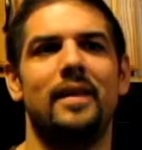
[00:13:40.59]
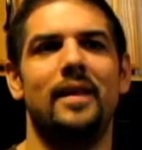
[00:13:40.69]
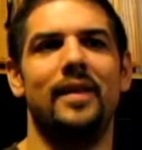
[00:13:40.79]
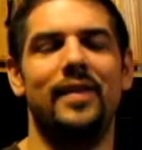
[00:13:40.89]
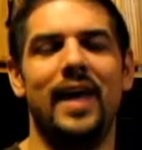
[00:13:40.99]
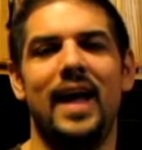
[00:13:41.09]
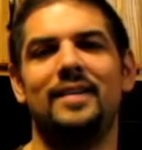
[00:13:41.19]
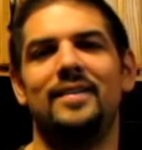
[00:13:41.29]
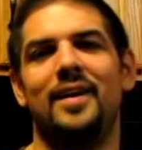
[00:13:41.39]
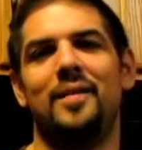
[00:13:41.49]
In
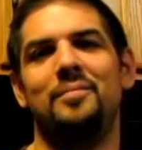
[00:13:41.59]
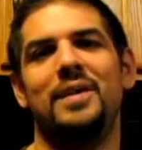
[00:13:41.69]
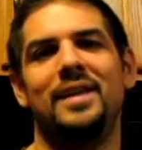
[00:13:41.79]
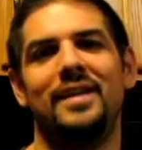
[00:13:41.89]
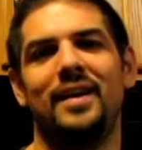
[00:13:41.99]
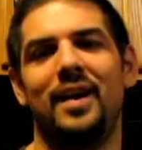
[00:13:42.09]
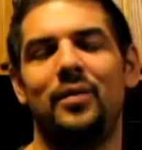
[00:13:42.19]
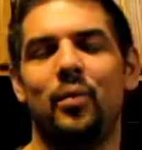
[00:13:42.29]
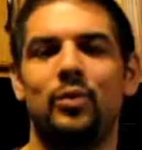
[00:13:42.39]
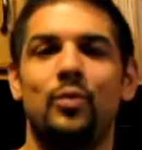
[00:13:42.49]
that I
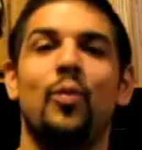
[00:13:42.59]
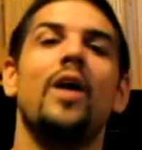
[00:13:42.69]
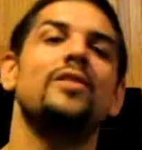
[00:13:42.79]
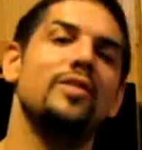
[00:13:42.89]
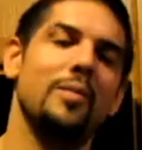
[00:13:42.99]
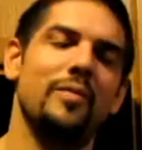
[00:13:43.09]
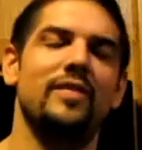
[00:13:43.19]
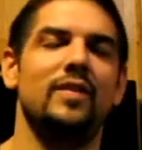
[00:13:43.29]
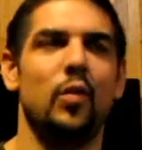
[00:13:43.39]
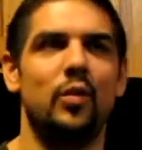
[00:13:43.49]
was watching some of
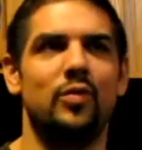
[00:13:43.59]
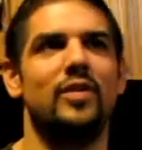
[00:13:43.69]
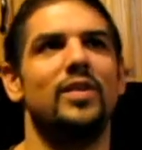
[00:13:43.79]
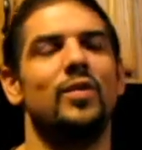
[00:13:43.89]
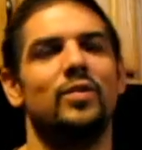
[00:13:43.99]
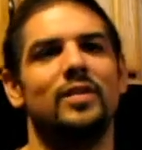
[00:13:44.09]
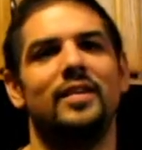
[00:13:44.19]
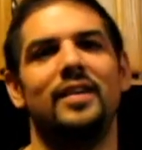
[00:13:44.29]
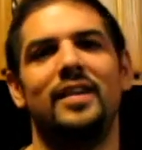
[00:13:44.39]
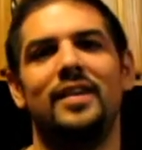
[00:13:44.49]
his older videos,
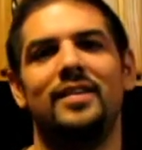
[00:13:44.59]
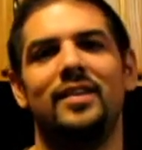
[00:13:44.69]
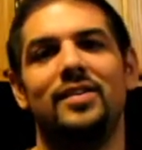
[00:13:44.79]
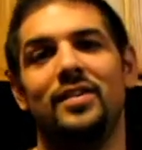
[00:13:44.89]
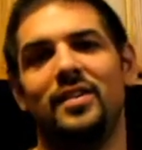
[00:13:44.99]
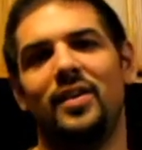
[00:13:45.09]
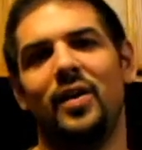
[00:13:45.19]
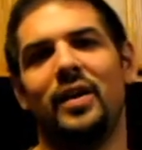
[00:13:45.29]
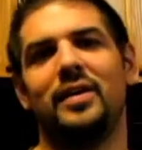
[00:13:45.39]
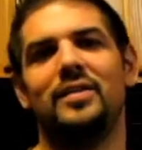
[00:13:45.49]
and he said, "Geez, you know,
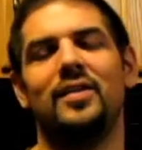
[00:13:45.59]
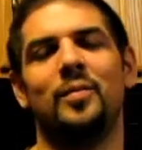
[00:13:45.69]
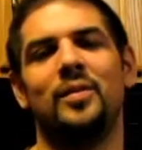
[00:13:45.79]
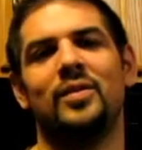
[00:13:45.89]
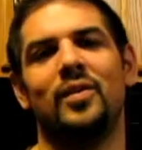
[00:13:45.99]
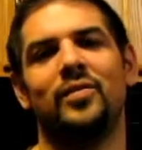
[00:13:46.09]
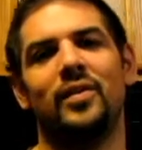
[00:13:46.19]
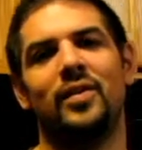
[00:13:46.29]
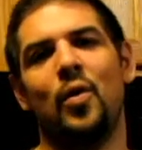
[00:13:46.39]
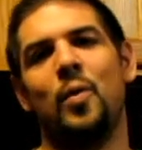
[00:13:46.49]
I consider myself
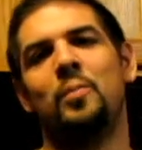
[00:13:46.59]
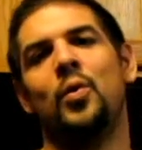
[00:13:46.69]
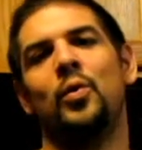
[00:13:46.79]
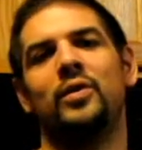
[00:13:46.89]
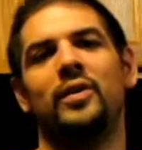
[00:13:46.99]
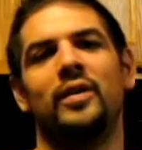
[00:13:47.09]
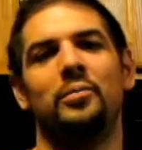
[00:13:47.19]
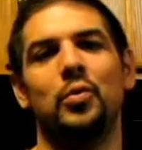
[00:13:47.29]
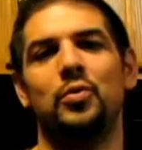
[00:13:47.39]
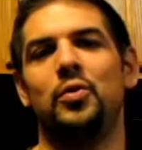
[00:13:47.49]
a home brewer and a
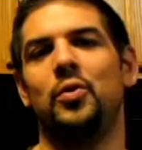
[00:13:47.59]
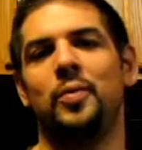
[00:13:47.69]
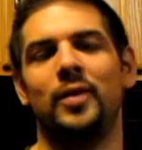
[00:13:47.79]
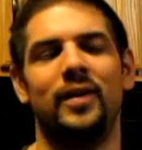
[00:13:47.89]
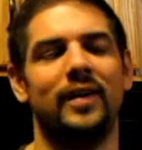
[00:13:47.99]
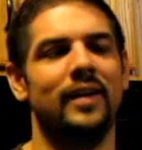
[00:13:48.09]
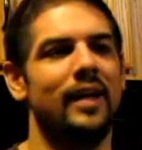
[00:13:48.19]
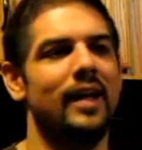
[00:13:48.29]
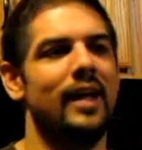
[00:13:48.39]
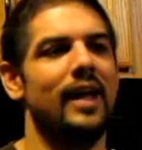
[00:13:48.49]
brew tuber,
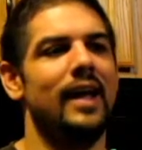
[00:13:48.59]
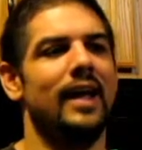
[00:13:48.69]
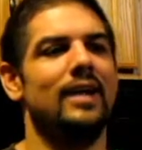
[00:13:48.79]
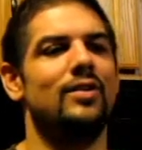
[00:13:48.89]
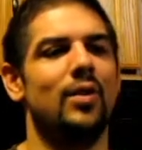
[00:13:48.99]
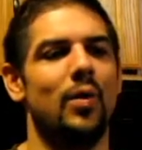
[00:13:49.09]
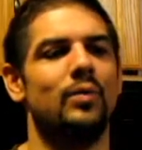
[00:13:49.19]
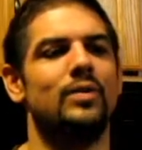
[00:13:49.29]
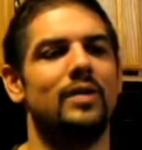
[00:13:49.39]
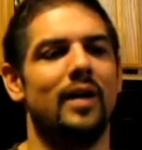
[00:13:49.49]
and I
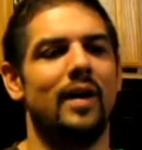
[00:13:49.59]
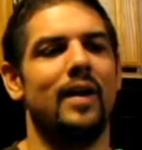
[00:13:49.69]
don't